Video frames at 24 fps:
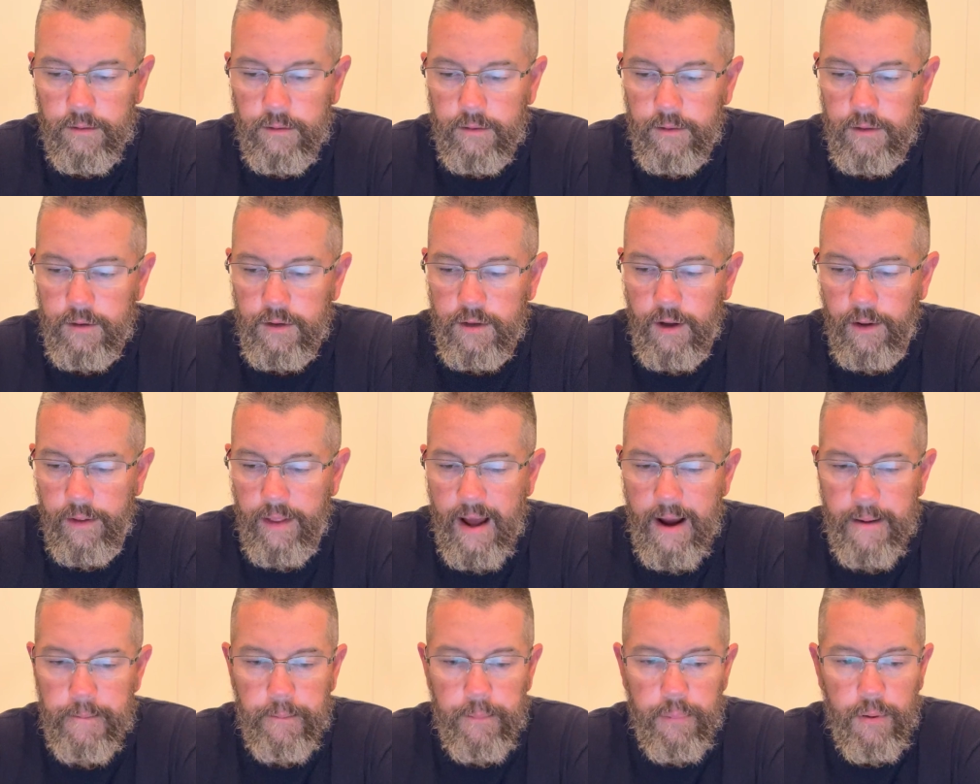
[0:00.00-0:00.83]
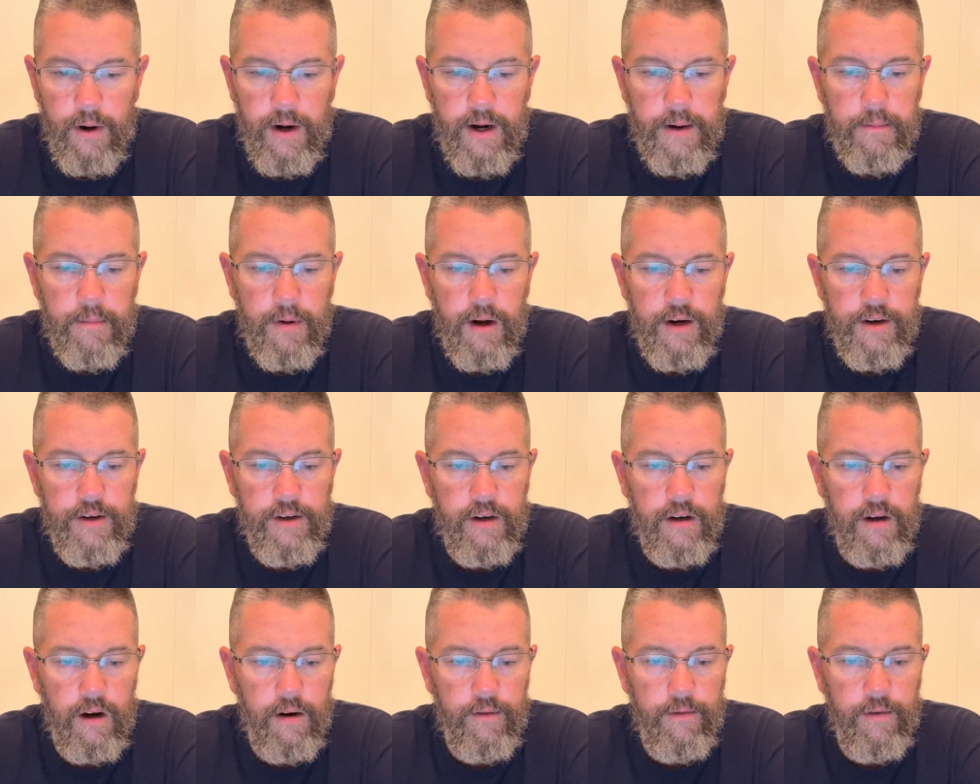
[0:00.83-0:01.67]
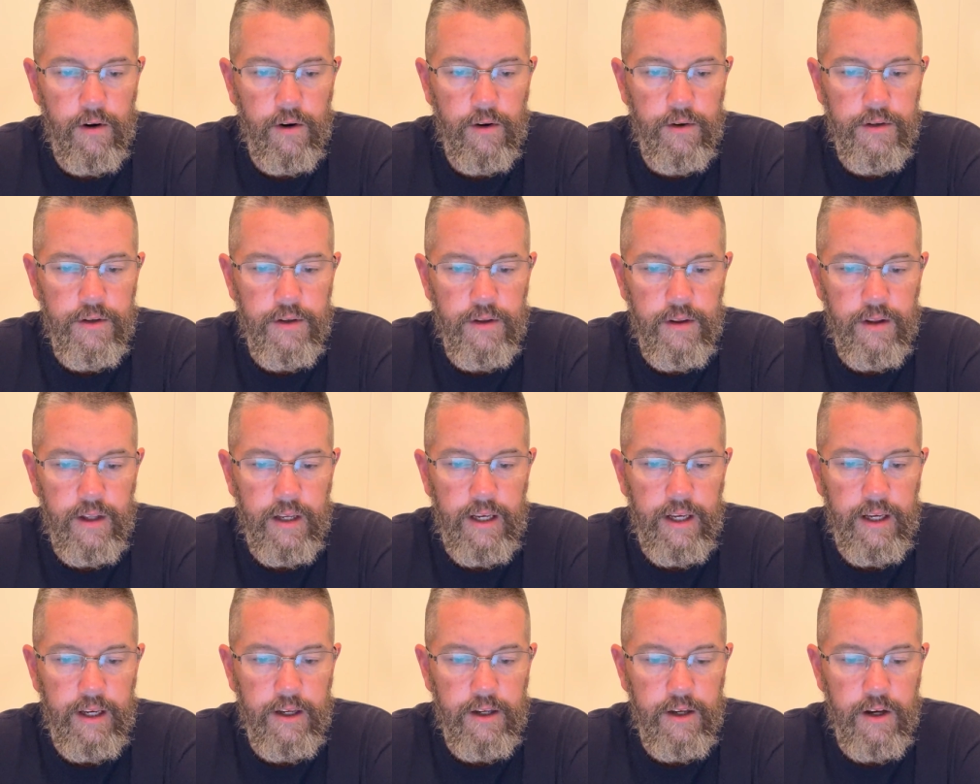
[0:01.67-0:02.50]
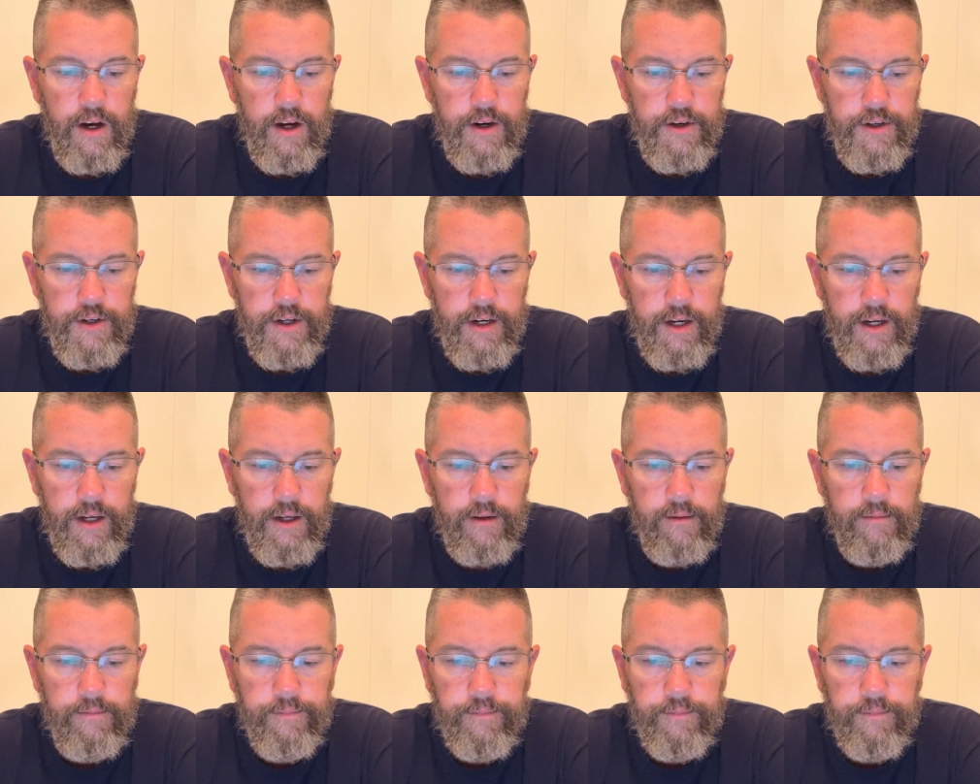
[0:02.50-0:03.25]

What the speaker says: So that pretty much covers the cut sheet.